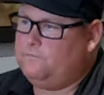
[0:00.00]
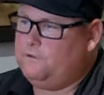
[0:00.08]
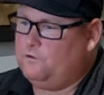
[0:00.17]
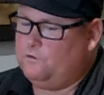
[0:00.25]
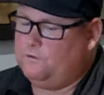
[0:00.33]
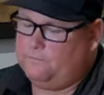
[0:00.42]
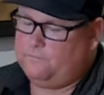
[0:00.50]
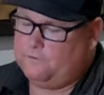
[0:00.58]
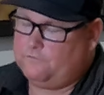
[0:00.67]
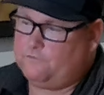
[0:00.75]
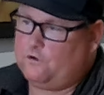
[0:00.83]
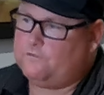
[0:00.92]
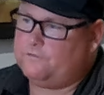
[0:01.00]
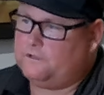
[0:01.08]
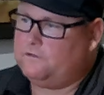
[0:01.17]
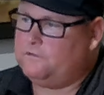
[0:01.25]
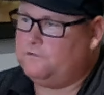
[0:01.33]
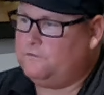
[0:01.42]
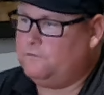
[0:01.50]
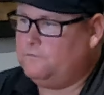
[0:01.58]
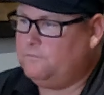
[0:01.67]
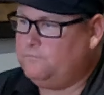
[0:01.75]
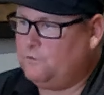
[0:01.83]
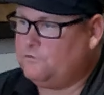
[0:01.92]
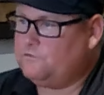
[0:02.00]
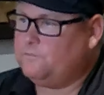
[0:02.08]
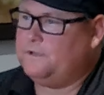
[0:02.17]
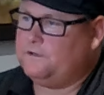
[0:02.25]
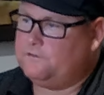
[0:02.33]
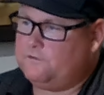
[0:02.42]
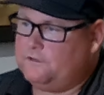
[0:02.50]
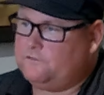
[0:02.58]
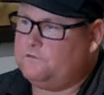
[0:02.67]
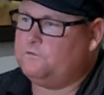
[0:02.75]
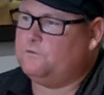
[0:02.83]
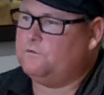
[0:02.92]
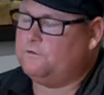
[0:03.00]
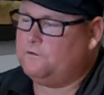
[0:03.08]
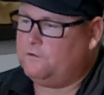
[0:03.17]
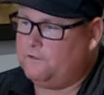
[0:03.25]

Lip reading: it evolving to post-traumatic stress disorder,